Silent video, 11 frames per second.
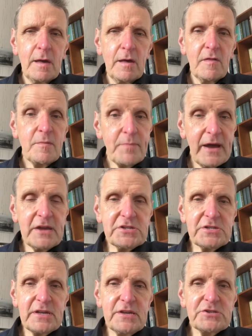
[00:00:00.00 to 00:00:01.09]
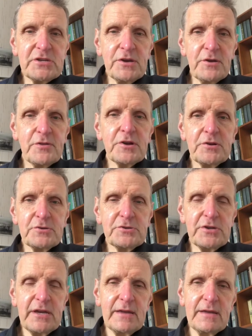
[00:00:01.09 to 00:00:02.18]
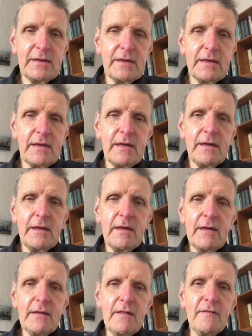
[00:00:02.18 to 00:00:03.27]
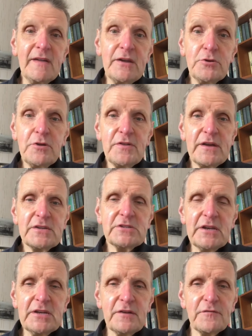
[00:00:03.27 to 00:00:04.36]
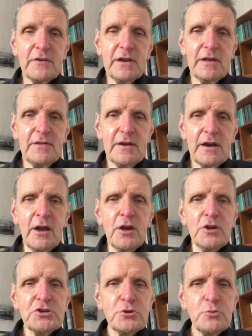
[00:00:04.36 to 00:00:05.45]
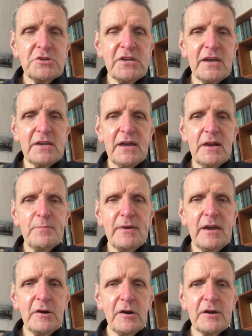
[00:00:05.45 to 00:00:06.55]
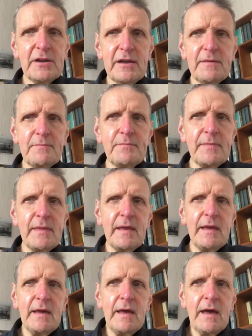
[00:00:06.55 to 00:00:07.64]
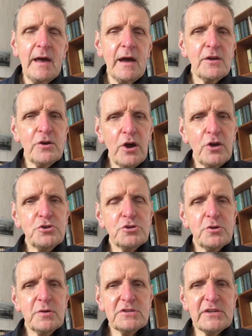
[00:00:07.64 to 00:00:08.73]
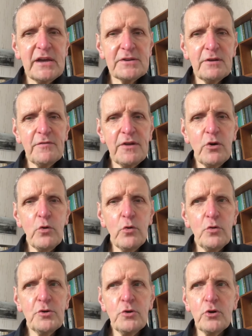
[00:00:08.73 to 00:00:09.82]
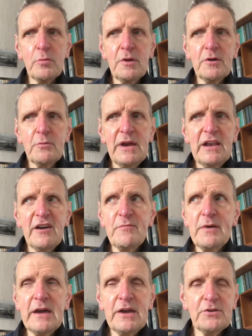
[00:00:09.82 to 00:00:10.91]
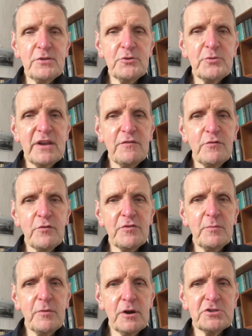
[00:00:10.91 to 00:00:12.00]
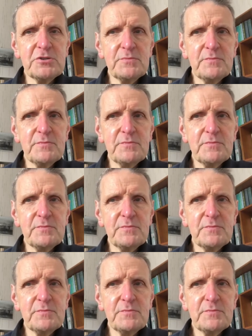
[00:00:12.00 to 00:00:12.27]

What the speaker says: The past is another country. They do things differently there. So said L.P. Hartley. And how true is that of the old normal that we left behind on the 24th of March?